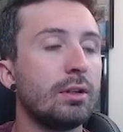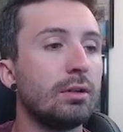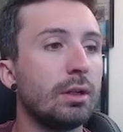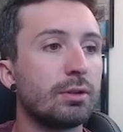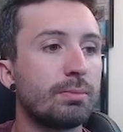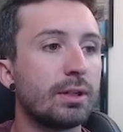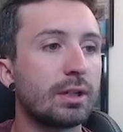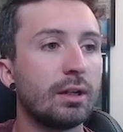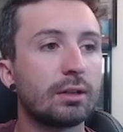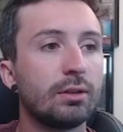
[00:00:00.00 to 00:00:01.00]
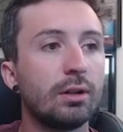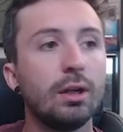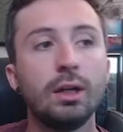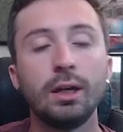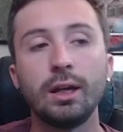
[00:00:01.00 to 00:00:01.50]
Neospace Connector,
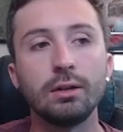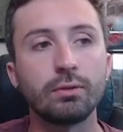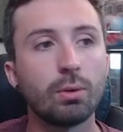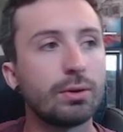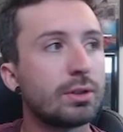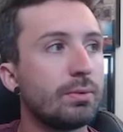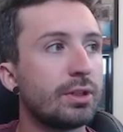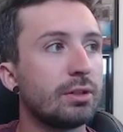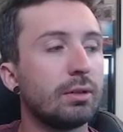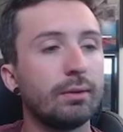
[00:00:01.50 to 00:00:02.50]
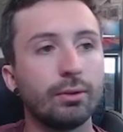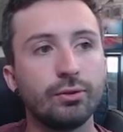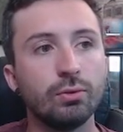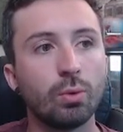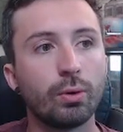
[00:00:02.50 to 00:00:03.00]
and of course we still have our
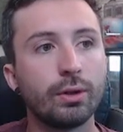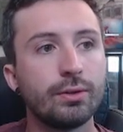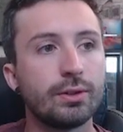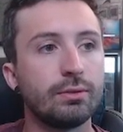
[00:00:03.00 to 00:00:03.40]
2 warriors,